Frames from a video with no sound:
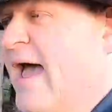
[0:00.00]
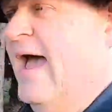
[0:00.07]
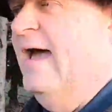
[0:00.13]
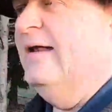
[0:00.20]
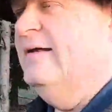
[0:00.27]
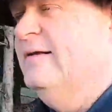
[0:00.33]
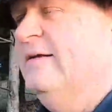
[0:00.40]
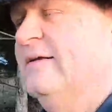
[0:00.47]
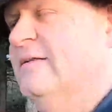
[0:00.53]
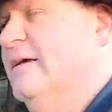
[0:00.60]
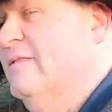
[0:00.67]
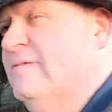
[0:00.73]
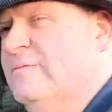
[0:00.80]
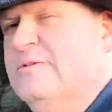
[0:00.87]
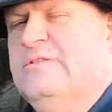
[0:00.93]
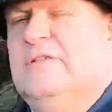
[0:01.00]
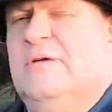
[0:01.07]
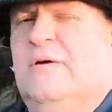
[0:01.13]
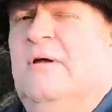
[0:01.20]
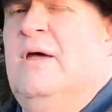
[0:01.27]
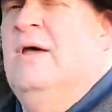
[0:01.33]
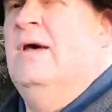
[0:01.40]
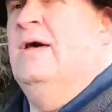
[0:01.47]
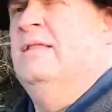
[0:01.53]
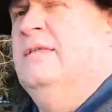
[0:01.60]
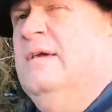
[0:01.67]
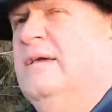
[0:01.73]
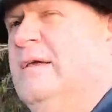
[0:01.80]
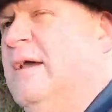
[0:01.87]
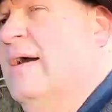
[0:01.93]
added. In other words,
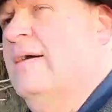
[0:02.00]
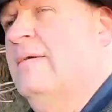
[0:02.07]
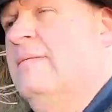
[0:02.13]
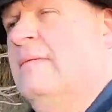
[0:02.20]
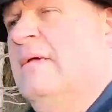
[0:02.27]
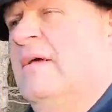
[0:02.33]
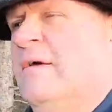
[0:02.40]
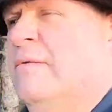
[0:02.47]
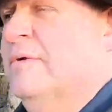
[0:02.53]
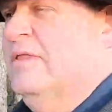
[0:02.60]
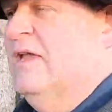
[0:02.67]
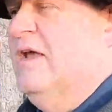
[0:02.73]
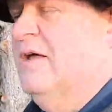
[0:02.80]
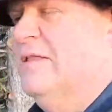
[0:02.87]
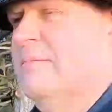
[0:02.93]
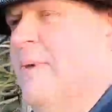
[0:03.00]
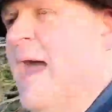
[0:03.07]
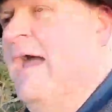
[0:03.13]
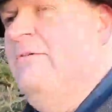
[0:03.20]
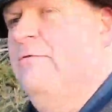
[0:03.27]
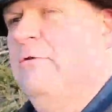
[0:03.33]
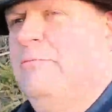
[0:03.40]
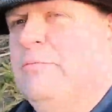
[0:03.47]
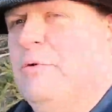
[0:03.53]
the what they call the macro